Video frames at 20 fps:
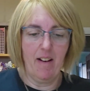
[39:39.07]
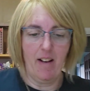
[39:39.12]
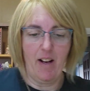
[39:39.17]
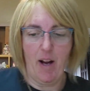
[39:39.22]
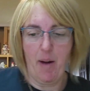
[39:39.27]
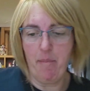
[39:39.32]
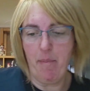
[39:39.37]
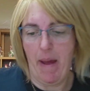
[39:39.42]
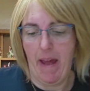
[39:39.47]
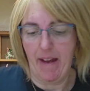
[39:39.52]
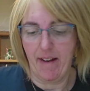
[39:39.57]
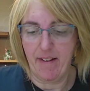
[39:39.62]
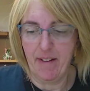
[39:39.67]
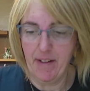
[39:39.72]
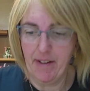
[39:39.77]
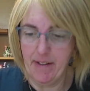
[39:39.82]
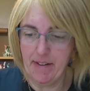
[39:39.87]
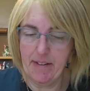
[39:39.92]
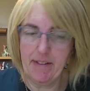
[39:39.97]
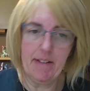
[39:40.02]
I'm back
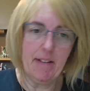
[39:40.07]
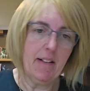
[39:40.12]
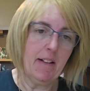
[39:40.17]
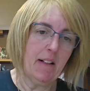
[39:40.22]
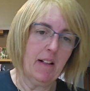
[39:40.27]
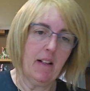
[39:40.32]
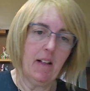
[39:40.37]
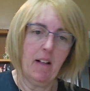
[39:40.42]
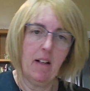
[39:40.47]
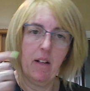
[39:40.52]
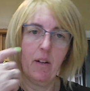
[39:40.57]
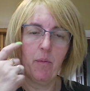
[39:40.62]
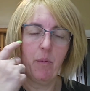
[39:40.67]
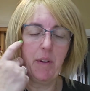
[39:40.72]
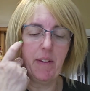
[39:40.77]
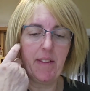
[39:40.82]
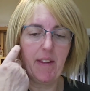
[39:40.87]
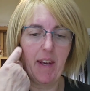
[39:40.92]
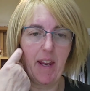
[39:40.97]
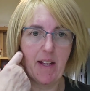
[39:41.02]

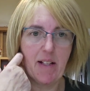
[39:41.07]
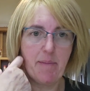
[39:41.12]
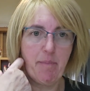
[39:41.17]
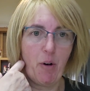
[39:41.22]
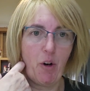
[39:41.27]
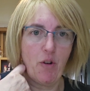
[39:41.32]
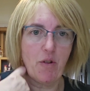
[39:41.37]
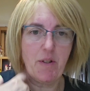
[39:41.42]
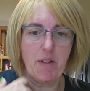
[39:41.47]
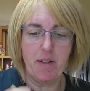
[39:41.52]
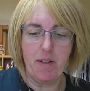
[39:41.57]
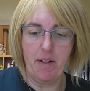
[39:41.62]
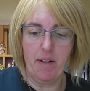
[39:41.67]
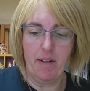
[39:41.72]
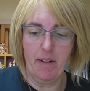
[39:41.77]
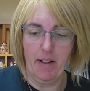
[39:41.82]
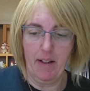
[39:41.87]
with the next box.